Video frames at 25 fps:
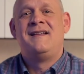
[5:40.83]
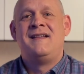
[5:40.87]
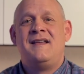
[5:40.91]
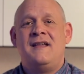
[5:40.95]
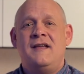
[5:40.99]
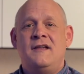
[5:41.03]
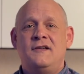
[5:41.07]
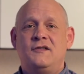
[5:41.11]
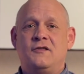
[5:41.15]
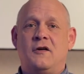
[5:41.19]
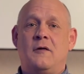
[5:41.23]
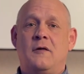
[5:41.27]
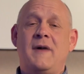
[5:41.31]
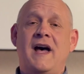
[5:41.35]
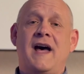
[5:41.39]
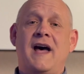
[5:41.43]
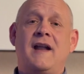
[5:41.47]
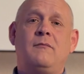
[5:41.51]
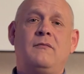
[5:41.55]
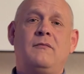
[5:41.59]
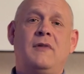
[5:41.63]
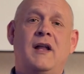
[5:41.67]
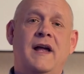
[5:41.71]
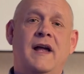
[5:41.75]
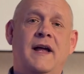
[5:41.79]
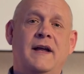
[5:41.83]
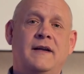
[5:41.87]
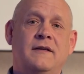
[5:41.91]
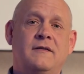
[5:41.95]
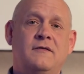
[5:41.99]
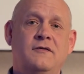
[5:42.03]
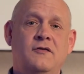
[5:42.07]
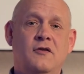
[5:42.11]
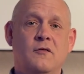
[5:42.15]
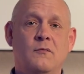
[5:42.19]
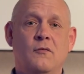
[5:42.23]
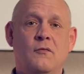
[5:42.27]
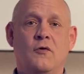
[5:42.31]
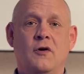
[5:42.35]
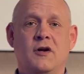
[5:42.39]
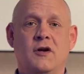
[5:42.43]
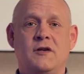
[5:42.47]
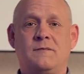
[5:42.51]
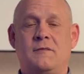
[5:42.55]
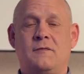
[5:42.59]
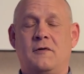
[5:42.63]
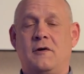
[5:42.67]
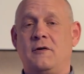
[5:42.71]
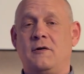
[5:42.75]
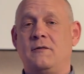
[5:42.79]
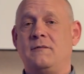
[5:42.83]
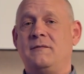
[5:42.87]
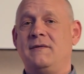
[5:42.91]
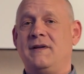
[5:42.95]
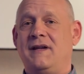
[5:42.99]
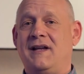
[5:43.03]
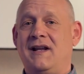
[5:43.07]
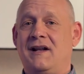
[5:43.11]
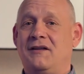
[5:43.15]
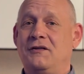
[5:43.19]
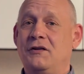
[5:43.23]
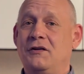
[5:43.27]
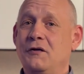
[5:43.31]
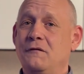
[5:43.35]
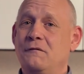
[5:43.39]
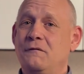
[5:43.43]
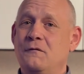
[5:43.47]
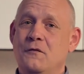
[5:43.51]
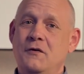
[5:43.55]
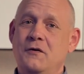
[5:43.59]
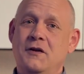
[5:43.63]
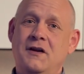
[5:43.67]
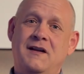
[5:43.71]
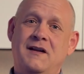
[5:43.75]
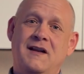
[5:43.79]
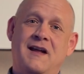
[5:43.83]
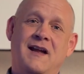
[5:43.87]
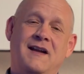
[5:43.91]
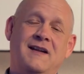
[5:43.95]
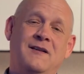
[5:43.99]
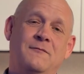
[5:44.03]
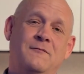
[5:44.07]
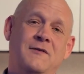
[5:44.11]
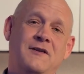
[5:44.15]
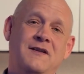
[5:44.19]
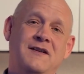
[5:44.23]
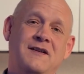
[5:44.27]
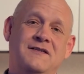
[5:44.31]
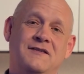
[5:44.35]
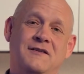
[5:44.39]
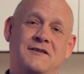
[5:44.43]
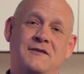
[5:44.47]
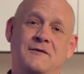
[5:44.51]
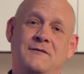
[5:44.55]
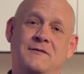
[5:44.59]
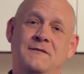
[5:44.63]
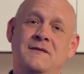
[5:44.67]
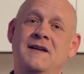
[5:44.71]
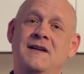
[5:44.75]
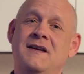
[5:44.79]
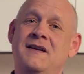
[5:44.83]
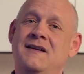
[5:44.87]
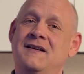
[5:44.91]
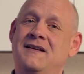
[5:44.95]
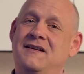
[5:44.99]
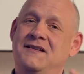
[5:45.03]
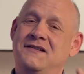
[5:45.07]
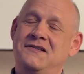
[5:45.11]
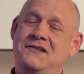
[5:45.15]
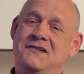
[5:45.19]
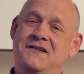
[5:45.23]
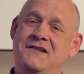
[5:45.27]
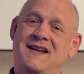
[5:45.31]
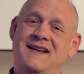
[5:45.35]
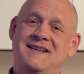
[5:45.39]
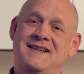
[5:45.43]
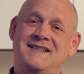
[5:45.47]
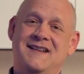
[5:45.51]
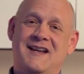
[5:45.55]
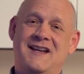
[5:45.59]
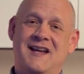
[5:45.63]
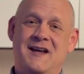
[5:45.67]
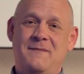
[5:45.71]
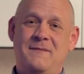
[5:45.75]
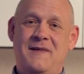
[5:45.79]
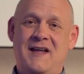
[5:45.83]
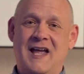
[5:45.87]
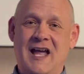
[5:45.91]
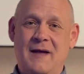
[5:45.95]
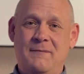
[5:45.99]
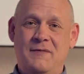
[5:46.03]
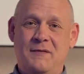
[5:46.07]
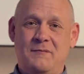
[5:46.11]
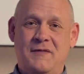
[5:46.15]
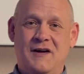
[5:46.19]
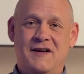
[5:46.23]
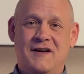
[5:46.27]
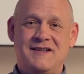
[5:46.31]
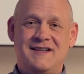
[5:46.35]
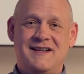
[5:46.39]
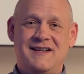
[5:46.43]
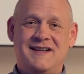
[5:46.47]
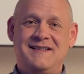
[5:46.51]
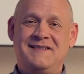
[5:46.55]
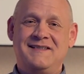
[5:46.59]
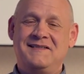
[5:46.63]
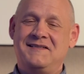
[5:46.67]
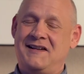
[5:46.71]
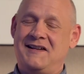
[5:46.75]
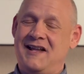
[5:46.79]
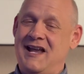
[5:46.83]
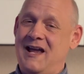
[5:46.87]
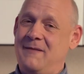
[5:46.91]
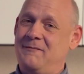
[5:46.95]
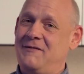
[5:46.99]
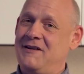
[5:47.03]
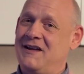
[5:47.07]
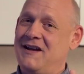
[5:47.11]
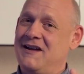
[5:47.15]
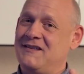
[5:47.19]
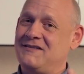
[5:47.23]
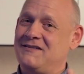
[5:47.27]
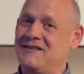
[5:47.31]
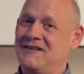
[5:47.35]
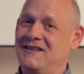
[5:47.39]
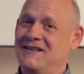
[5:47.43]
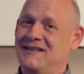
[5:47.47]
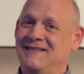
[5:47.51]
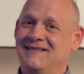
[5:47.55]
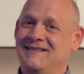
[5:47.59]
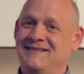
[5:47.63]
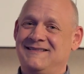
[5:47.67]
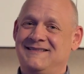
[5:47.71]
So I'm Adam Black, your mortgage pro, and I look forward to connecting with you soon. Until next time, happy budgeting and happy house hunting.